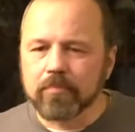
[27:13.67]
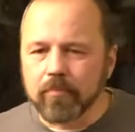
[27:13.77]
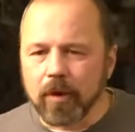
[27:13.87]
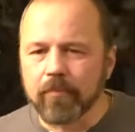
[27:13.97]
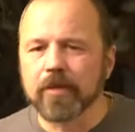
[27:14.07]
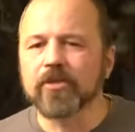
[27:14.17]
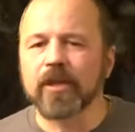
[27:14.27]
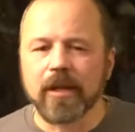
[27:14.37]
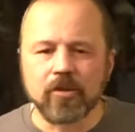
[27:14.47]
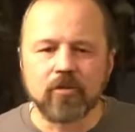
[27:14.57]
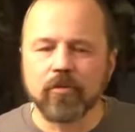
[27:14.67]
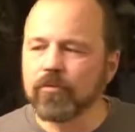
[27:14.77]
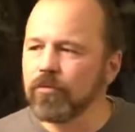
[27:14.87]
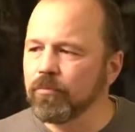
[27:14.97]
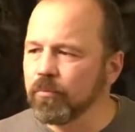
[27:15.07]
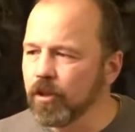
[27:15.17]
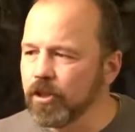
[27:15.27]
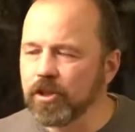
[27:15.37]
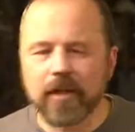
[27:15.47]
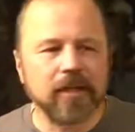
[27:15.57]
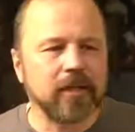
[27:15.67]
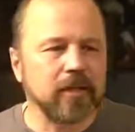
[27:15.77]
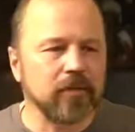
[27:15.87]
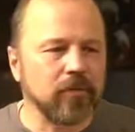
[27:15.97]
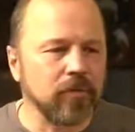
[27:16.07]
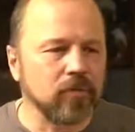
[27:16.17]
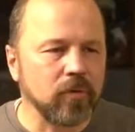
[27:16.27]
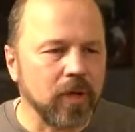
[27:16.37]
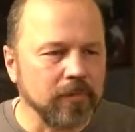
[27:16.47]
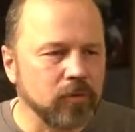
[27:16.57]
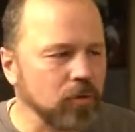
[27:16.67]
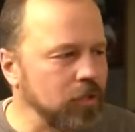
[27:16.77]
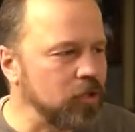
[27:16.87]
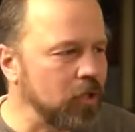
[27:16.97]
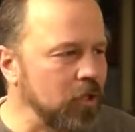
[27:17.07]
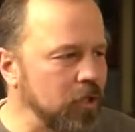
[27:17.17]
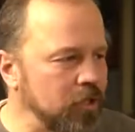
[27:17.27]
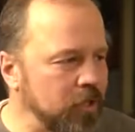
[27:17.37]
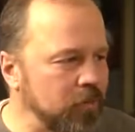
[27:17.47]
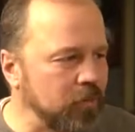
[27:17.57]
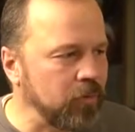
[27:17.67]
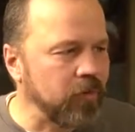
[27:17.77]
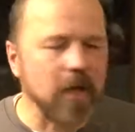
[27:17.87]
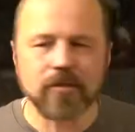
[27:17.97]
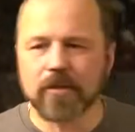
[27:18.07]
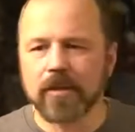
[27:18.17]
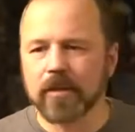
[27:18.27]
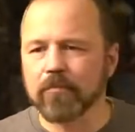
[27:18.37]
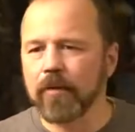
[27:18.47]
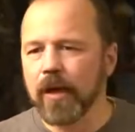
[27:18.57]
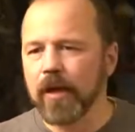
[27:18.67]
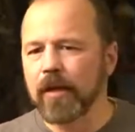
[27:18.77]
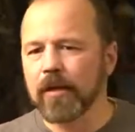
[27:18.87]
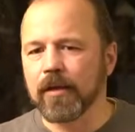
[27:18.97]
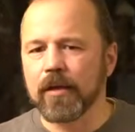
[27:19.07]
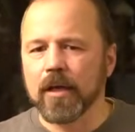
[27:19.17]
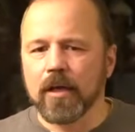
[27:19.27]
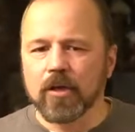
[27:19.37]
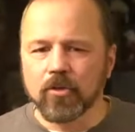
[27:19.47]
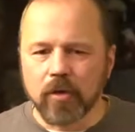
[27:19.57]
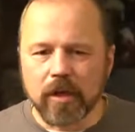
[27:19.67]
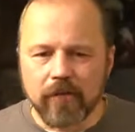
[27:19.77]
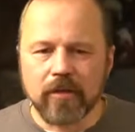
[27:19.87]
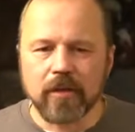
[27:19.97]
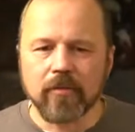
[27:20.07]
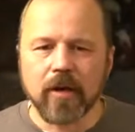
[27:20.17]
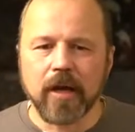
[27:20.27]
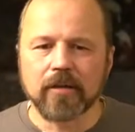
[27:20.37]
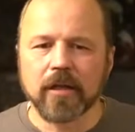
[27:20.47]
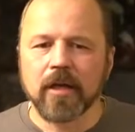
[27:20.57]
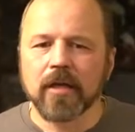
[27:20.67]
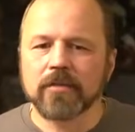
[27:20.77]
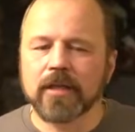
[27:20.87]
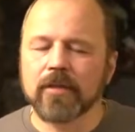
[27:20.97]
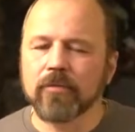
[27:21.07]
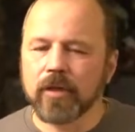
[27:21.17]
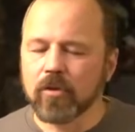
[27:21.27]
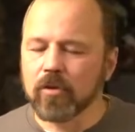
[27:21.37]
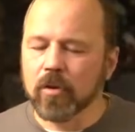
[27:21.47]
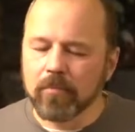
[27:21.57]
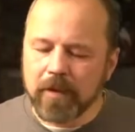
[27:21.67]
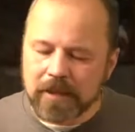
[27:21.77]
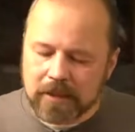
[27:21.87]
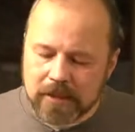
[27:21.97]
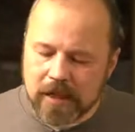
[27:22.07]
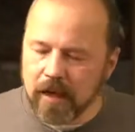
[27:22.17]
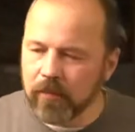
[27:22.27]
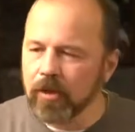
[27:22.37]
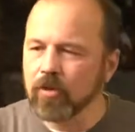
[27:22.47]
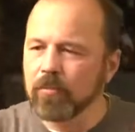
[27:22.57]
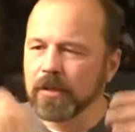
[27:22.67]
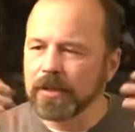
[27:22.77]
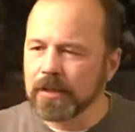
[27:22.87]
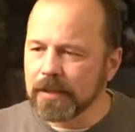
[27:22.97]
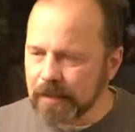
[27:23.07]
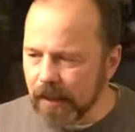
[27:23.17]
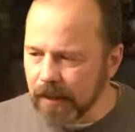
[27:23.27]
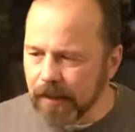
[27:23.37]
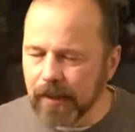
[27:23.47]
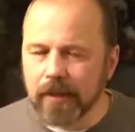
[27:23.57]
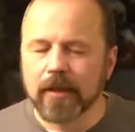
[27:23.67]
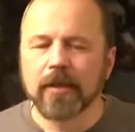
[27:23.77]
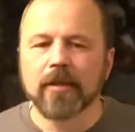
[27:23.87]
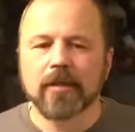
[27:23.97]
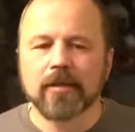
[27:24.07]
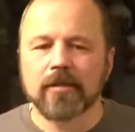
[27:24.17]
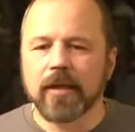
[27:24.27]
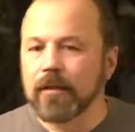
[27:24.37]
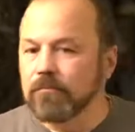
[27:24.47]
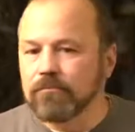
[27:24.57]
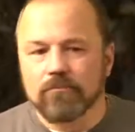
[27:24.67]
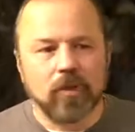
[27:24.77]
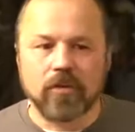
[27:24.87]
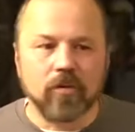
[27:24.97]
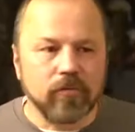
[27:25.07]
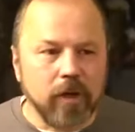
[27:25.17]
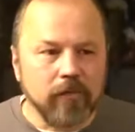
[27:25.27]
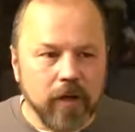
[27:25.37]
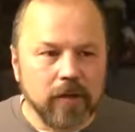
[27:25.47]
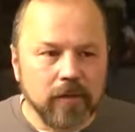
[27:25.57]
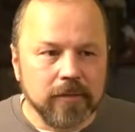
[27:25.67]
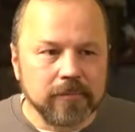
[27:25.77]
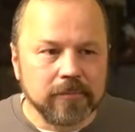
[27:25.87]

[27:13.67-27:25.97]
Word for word: proper things, through preaching through through come to the church and through fasting and praying and doing everything right then when you completely die when you completely die then then you're free finally